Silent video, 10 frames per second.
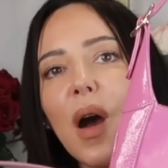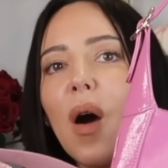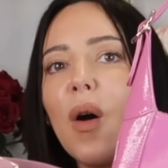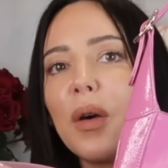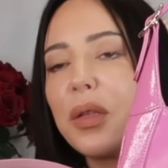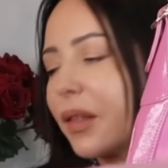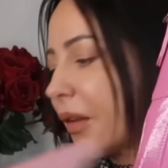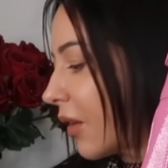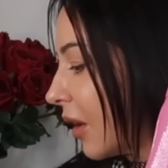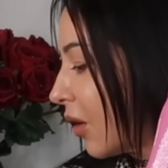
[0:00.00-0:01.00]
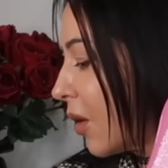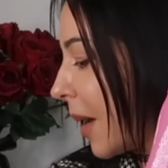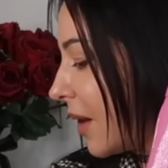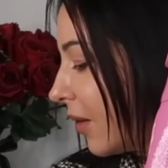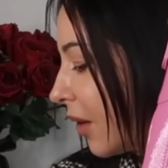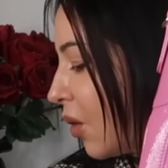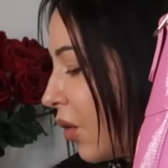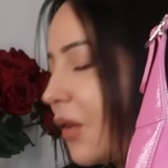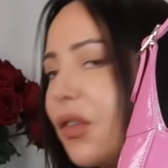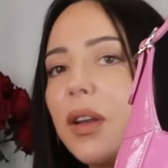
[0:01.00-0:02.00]
Oh, I think that's going to look amazing. Or
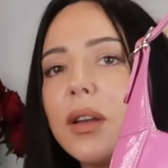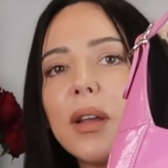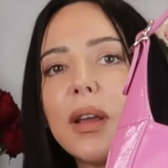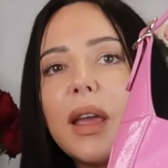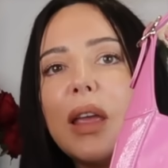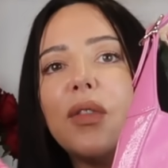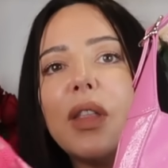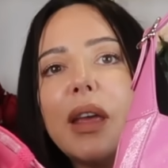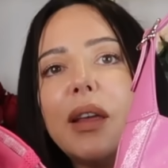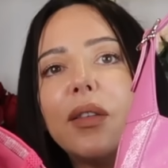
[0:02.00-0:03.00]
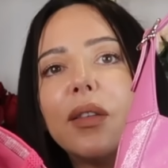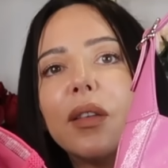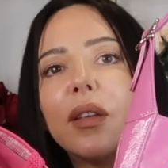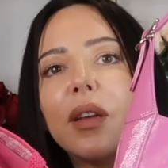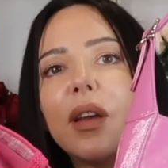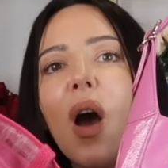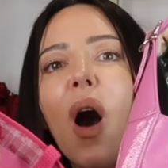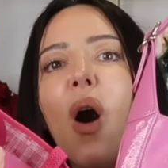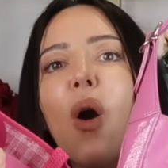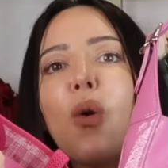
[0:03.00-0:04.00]
even these.
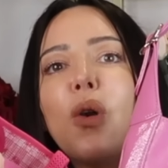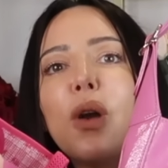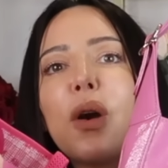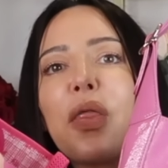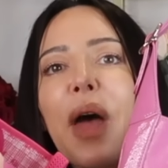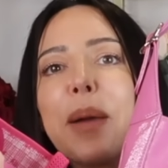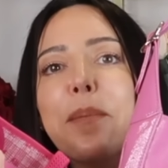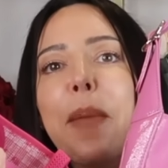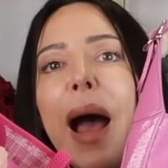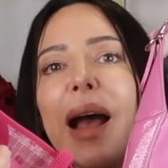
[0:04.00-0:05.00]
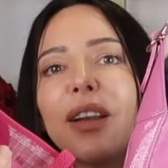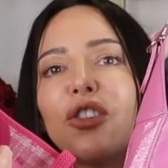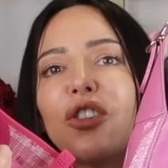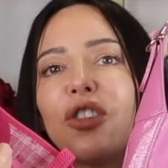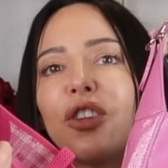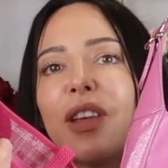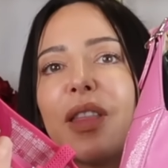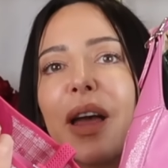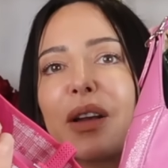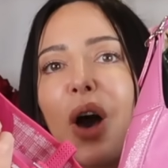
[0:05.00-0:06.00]
Oh, look at that match.
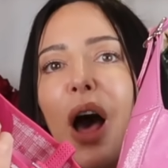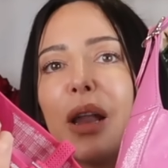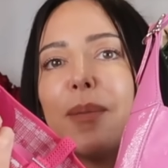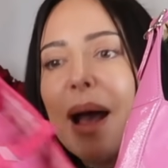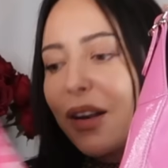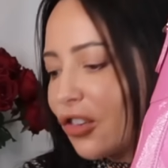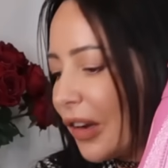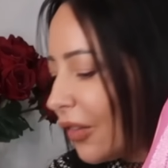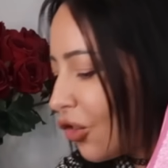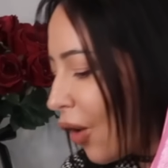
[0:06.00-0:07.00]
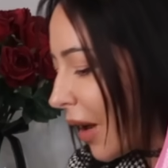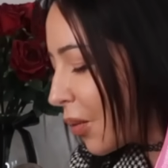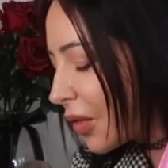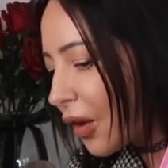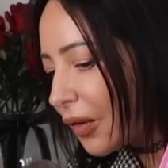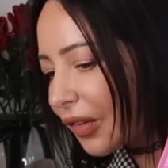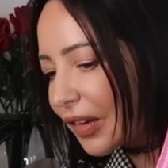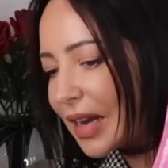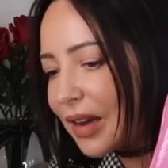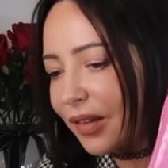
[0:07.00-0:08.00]
That colour match. Let's try it with those
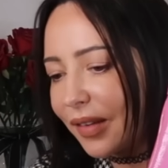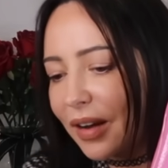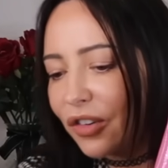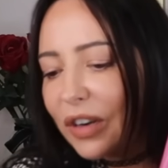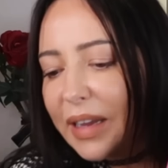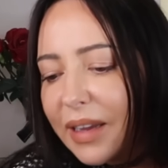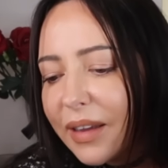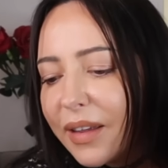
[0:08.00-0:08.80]
sneakers, actually.